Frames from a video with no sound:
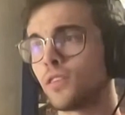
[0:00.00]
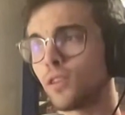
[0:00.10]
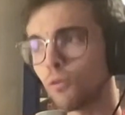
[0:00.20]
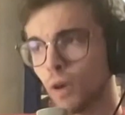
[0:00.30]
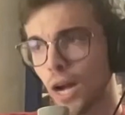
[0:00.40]

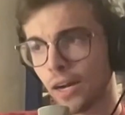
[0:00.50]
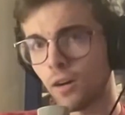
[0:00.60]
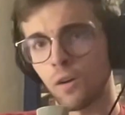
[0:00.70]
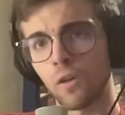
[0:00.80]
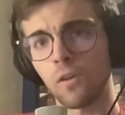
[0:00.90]
The Rock
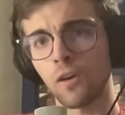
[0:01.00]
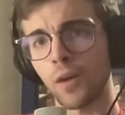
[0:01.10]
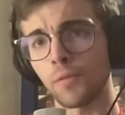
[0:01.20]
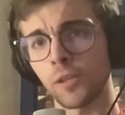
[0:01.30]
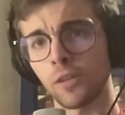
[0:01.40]
Hall, I
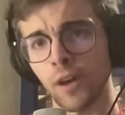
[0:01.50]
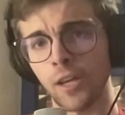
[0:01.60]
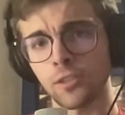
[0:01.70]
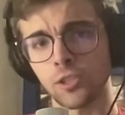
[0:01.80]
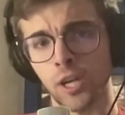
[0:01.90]
believe,
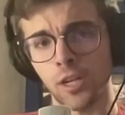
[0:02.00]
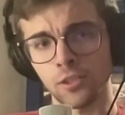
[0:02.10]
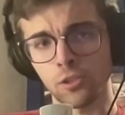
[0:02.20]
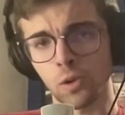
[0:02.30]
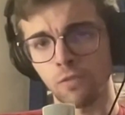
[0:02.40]
has
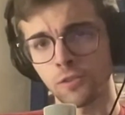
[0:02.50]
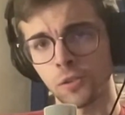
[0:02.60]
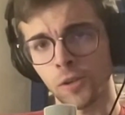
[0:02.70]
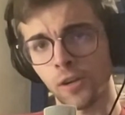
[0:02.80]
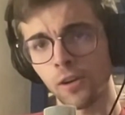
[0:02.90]
John's 12
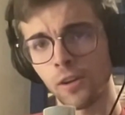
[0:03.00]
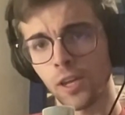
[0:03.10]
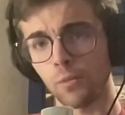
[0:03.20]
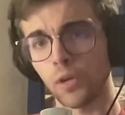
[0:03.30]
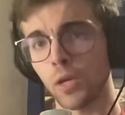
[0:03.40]
string.
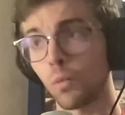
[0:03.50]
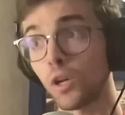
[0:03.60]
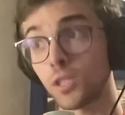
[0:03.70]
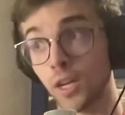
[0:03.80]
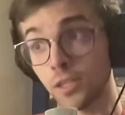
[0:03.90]
It
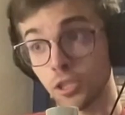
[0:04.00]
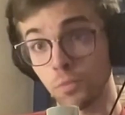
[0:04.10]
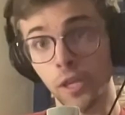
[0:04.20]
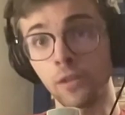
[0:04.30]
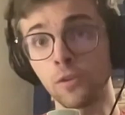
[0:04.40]
was on
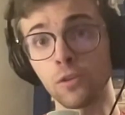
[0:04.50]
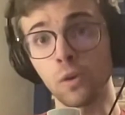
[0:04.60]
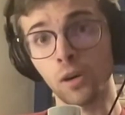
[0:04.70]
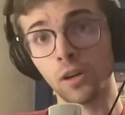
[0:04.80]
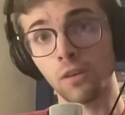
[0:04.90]
display in New
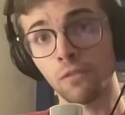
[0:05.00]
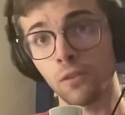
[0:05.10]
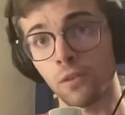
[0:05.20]
York for a